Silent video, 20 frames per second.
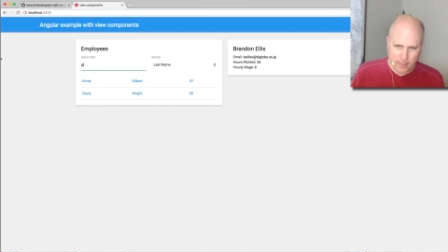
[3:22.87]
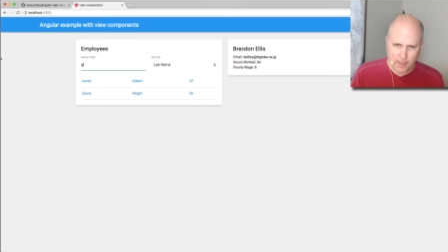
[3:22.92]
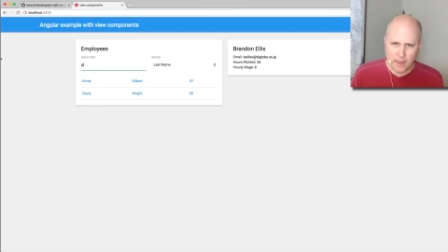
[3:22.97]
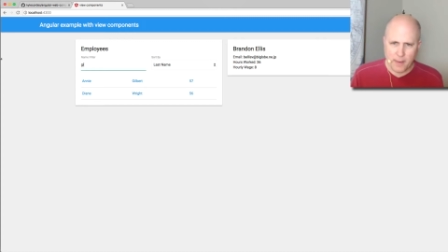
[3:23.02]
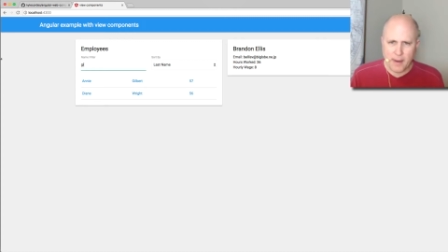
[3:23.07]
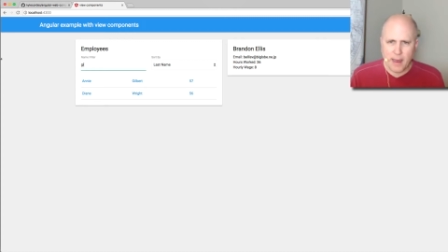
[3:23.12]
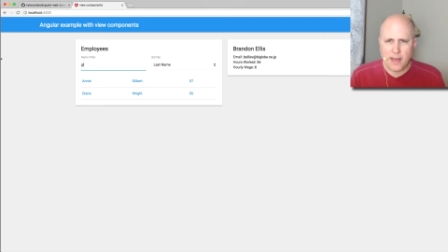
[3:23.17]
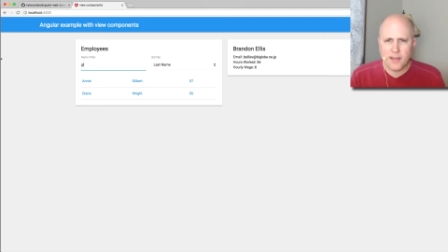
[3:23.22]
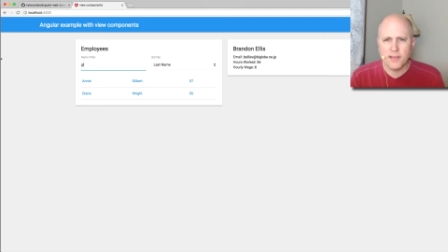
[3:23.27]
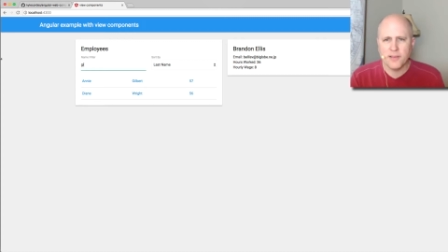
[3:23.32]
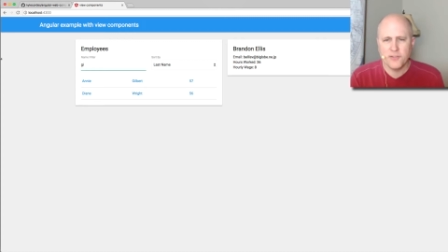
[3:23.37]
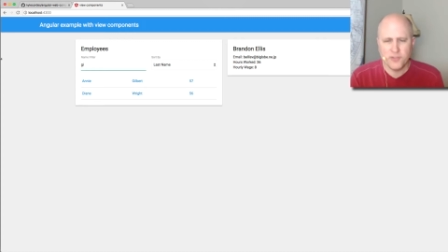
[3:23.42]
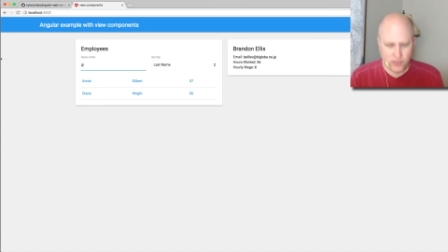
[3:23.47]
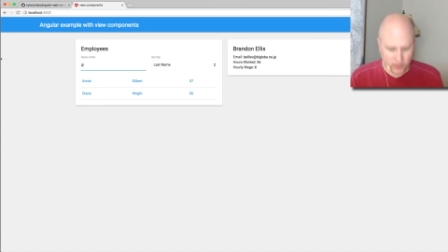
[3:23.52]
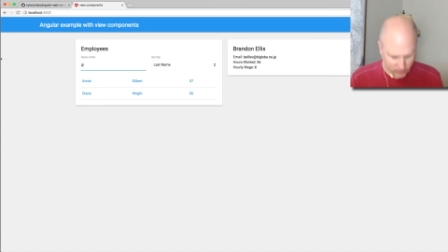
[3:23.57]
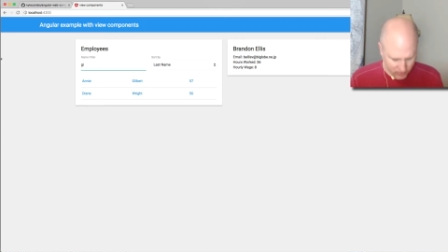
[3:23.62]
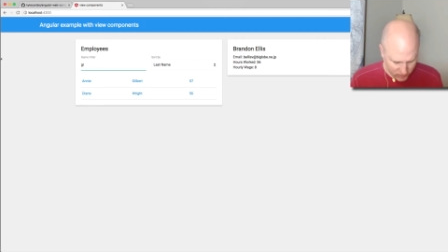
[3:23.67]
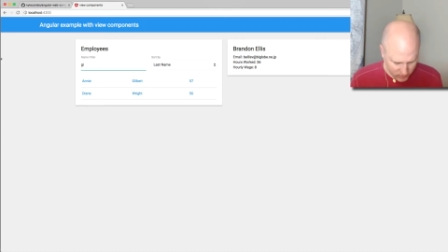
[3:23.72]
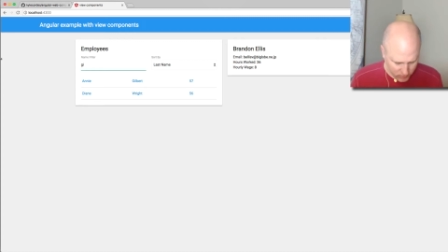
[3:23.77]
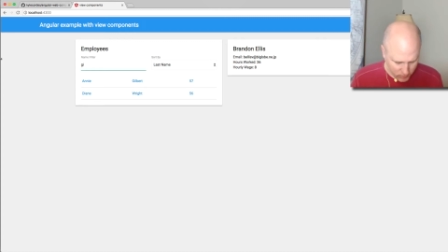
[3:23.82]
and now let's just
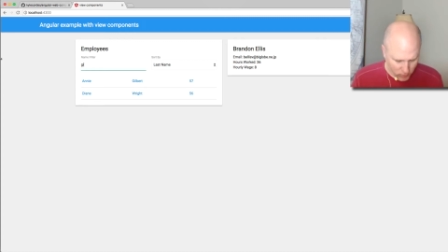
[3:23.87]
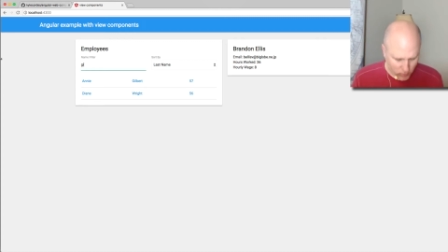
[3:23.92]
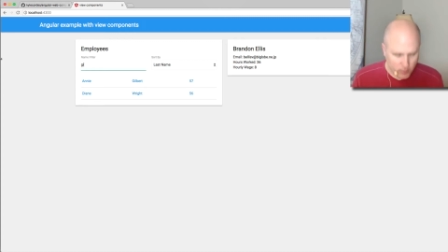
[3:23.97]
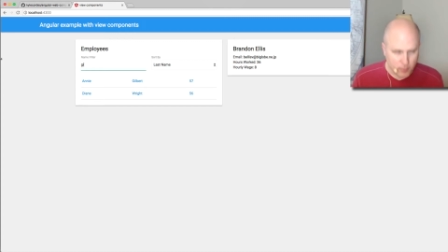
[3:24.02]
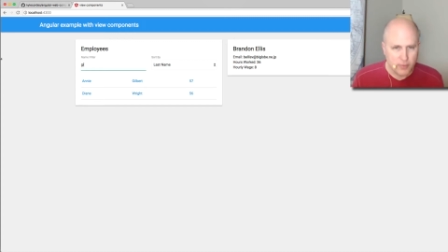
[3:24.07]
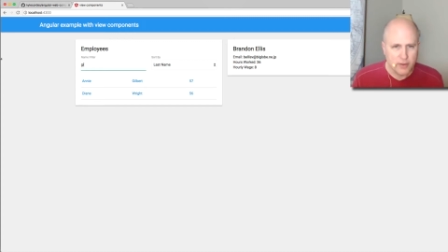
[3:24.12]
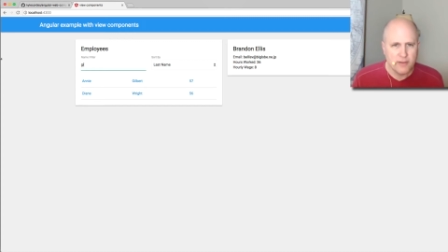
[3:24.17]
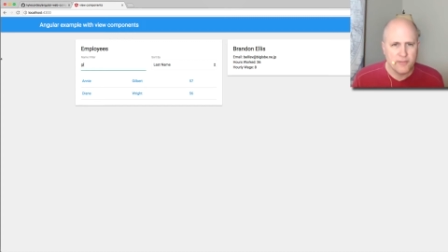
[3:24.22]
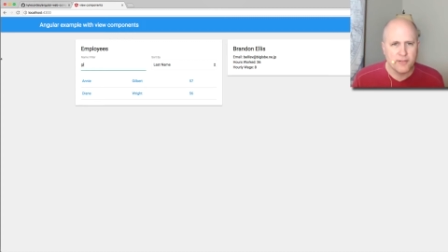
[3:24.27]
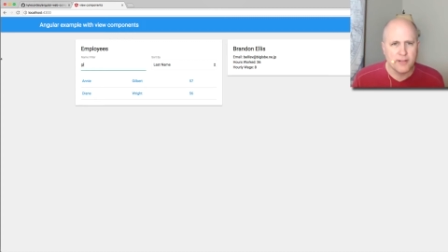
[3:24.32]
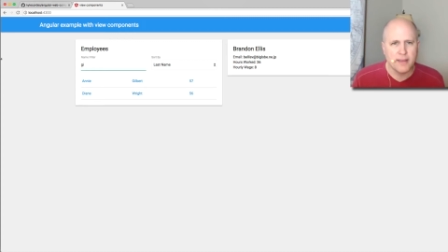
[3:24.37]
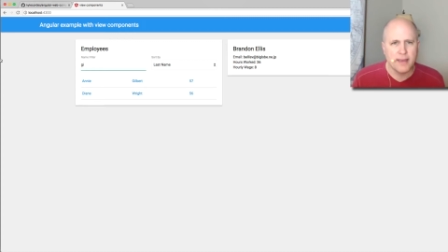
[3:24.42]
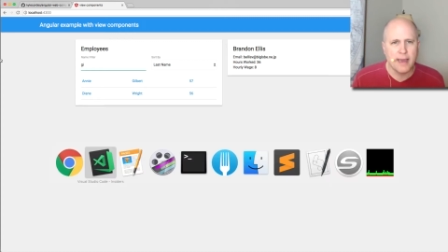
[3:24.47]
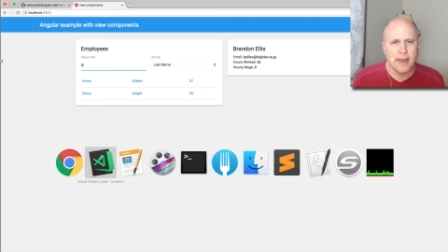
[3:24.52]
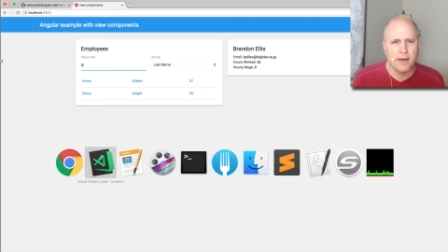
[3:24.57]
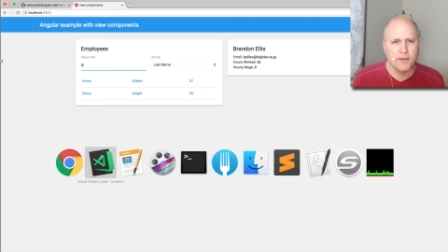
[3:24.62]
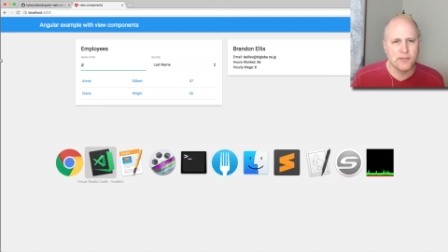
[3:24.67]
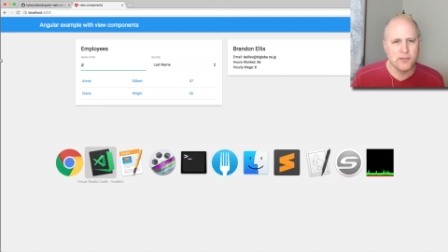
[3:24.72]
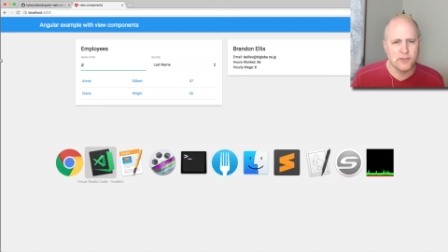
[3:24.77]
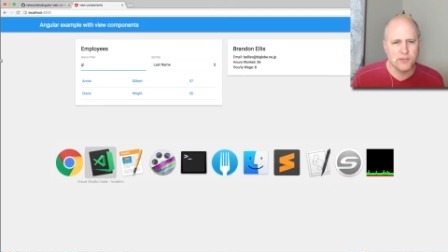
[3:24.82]
explore briefly
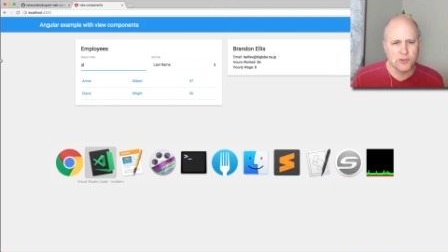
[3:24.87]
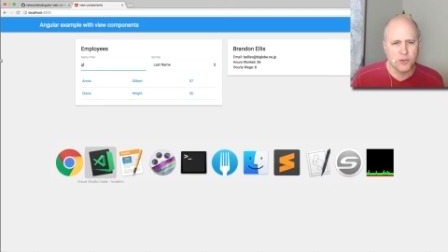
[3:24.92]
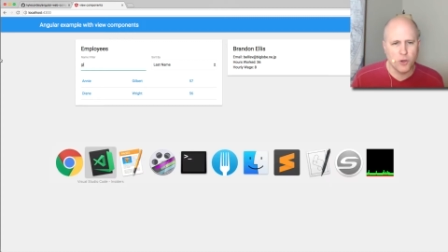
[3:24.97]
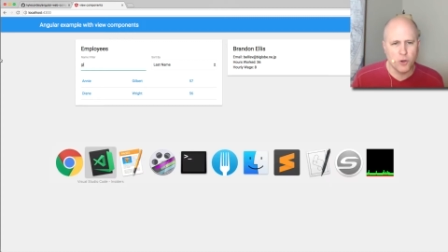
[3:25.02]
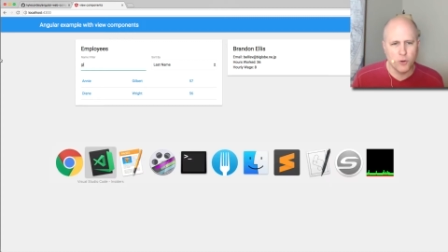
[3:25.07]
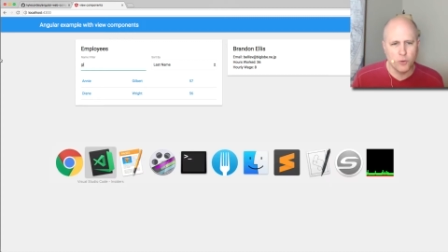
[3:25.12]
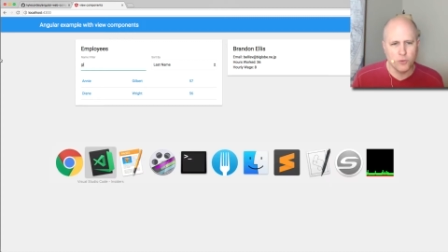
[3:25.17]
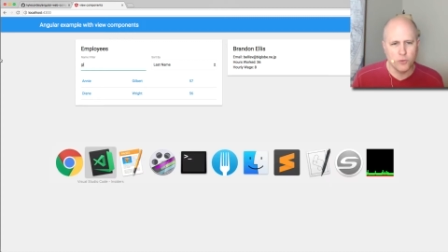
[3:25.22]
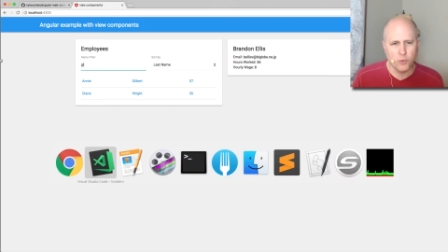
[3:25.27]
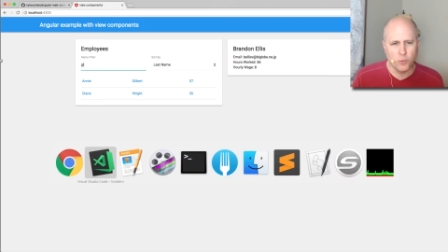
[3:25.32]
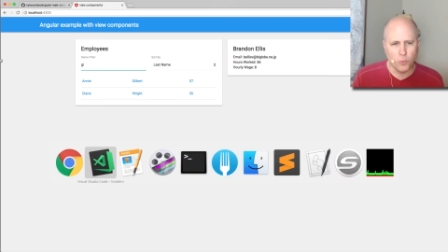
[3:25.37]
how this code